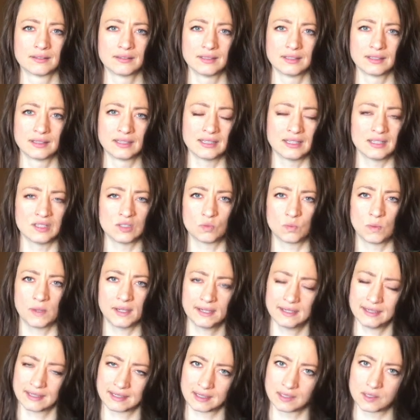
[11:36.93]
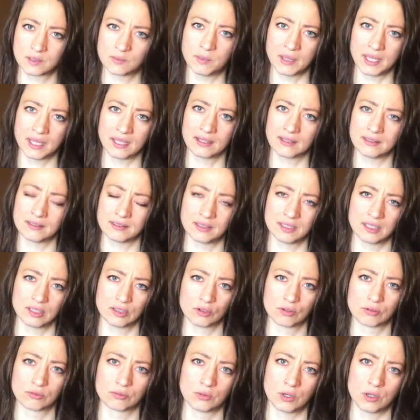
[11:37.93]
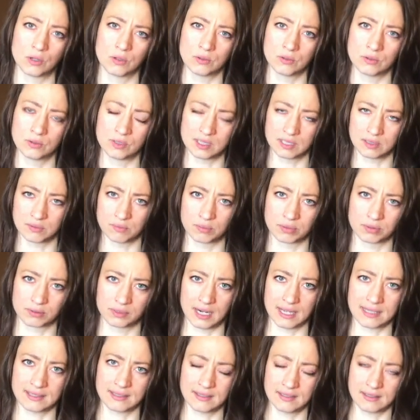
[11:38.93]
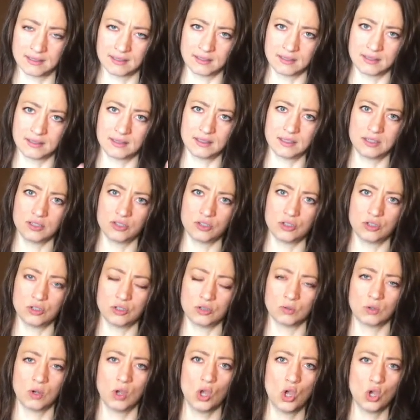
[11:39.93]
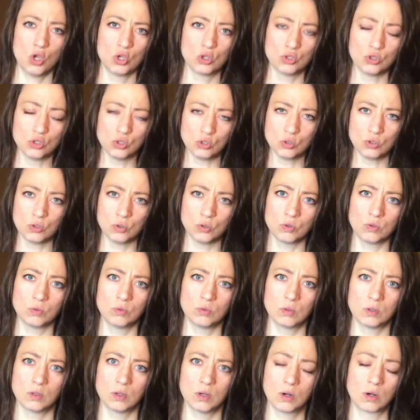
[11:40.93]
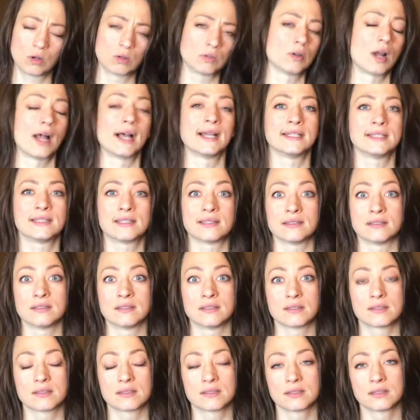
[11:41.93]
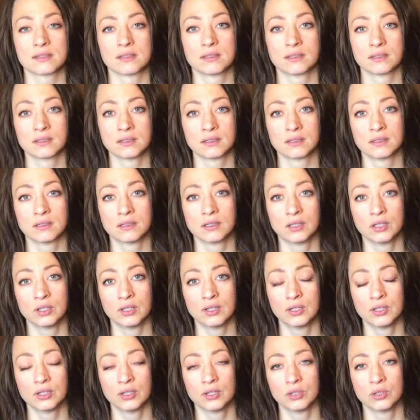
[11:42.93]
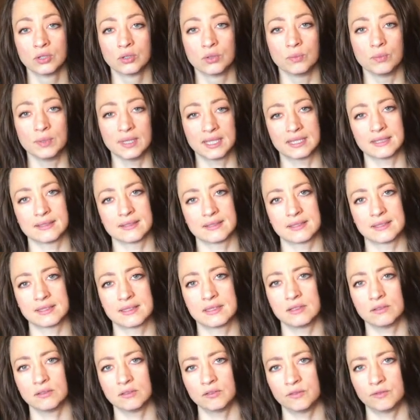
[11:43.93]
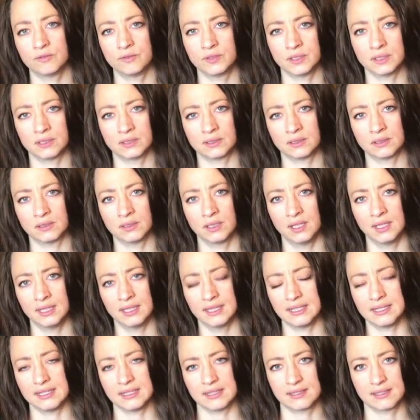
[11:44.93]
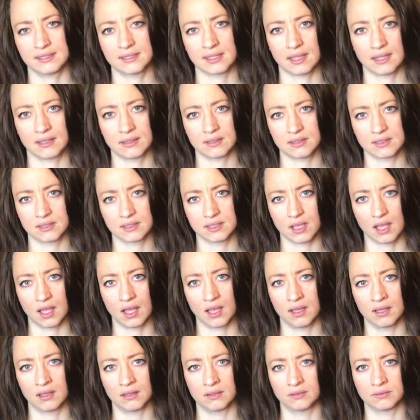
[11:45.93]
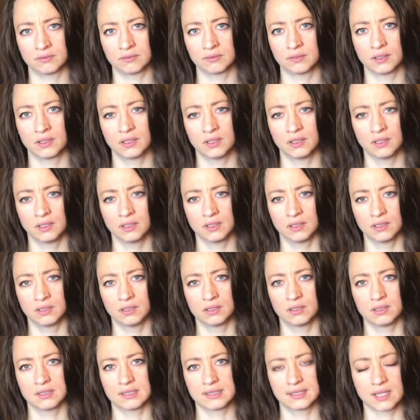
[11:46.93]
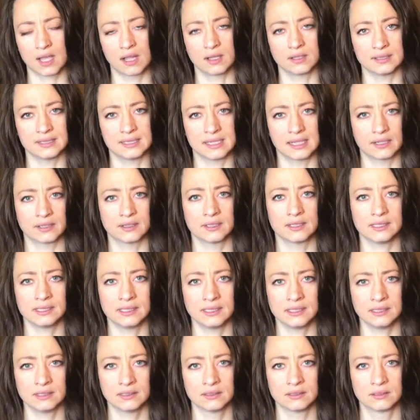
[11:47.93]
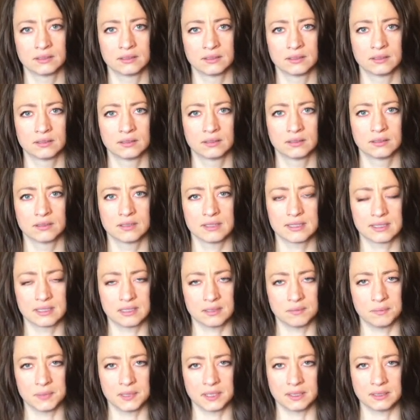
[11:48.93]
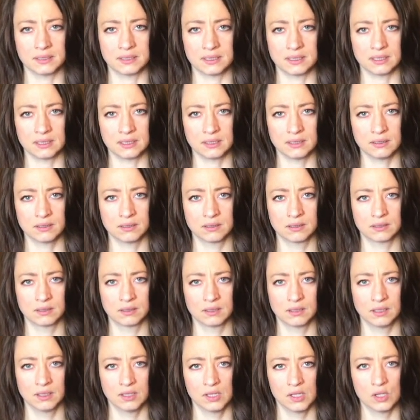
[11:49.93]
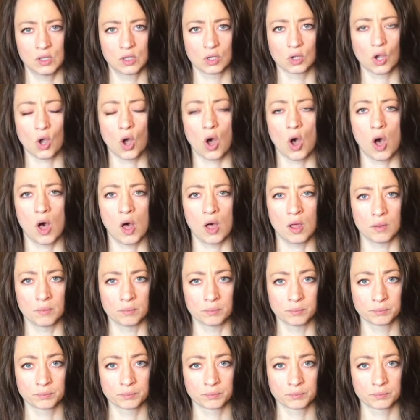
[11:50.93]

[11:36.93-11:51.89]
it is what expands and grows and presses us into new horizons. We can still feel a sense of solidarity, stability, calm,